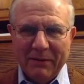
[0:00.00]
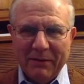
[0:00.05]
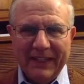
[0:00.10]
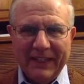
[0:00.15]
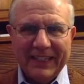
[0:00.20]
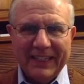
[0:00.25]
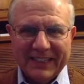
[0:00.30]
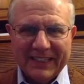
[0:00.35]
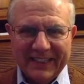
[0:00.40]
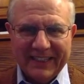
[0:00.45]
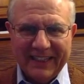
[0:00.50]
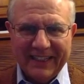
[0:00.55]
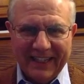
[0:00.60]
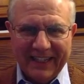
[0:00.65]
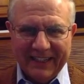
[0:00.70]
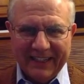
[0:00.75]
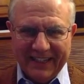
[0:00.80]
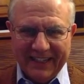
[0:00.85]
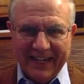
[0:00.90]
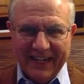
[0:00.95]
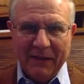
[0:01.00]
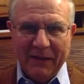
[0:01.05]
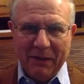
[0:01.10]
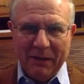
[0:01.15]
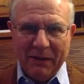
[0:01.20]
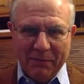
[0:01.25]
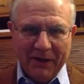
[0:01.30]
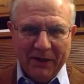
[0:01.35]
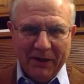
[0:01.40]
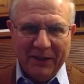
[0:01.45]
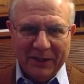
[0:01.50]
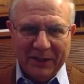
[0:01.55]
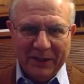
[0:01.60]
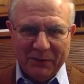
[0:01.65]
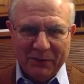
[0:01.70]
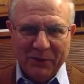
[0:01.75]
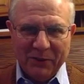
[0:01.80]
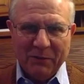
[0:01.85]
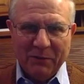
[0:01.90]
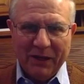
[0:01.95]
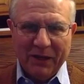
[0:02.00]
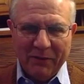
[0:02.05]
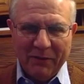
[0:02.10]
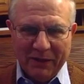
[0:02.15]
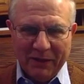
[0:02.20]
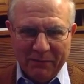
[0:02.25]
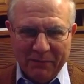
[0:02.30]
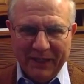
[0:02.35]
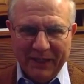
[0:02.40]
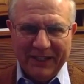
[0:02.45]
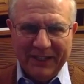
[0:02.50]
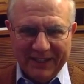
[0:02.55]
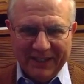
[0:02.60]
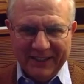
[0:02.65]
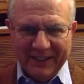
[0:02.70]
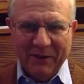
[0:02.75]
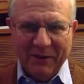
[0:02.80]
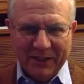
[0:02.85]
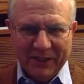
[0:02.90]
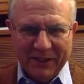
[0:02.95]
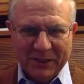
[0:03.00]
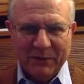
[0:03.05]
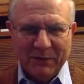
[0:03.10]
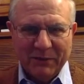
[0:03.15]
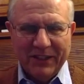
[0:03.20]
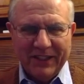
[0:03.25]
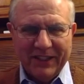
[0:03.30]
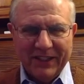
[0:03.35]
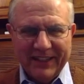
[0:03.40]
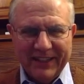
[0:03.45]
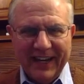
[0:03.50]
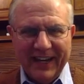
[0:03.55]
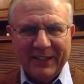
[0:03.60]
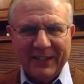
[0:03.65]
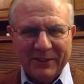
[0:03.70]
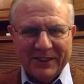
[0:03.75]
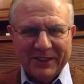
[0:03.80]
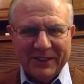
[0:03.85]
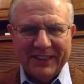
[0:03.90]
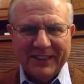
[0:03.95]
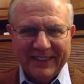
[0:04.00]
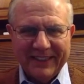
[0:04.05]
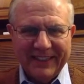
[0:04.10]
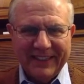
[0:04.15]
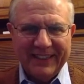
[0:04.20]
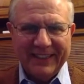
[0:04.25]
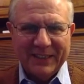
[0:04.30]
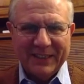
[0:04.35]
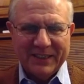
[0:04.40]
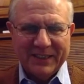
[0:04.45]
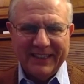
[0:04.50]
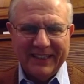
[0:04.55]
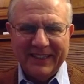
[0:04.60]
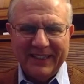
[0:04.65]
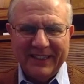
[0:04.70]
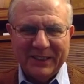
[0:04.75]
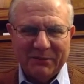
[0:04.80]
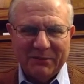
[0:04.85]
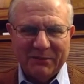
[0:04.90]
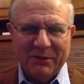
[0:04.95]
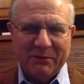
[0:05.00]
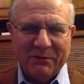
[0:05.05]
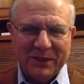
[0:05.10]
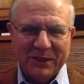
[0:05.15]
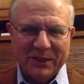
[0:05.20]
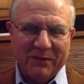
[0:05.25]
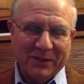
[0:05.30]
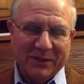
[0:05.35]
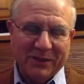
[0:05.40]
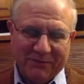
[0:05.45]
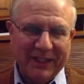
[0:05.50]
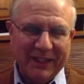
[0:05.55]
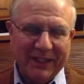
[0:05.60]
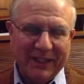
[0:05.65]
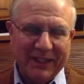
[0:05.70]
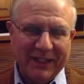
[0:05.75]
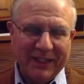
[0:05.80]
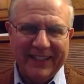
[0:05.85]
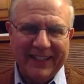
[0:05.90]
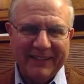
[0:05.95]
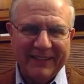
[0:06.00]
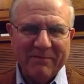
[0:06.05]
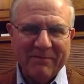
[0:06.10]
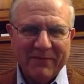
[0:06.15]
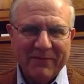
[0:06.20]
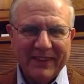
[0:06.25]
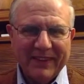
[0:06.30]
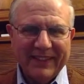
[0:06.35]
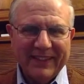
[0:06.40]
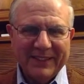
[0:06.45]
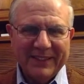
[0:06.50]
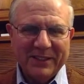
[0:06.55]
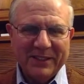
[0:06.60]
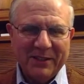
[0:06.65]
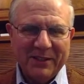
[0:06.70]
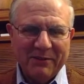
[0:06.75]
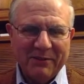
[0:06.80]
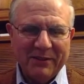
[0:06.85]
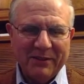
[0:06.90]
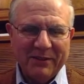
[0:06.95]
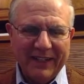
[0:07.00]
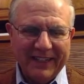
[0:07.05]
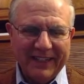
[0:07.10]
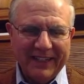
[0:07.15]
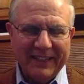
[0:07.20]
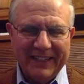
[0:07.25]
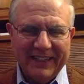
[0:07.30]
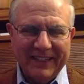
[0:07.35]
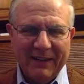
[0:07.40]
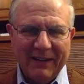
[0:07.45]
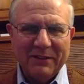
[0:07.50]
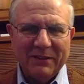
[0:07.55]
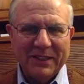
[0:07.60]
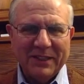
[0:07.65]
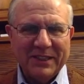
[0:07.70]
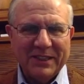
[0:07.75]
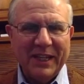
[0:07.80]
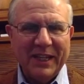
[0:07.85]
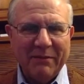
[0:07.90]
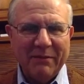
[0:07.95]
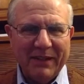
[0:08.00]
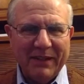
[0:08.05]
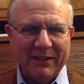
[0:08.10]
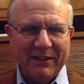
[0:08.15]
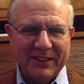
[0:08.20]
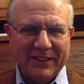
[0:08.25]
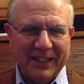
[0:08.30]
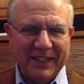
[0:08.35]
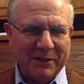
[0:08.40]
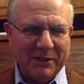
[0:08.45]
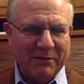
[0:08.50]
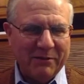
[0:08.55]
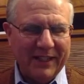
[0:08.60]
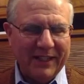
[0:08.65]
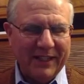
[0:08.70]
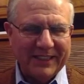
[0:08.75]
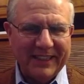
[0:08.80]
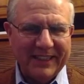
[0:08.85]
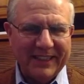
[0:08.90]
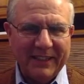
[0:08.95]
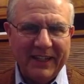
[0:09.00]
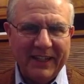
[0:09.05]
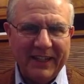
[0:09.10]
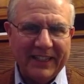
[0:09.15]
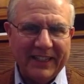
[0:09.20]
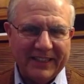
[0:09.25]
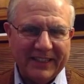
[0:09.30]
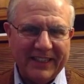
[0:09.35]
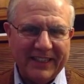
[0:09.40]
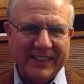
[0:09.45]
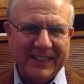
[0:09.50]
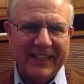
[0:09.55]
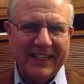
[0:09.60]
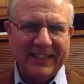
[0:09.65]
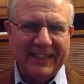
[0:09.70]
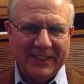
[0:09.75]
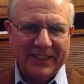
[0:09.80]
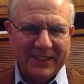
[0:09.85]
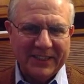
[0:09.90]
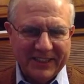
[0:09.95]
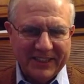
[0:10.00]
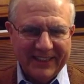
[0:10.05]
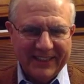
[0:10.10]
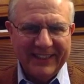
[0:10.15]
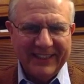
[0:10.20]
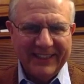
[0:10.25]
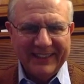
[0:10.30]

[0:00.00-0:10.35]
please, can I be part of this group? I want to be known as one of the doctors in this group. So it was really funny. So I can announce his name now, John Kowalski, an anesthesiologist.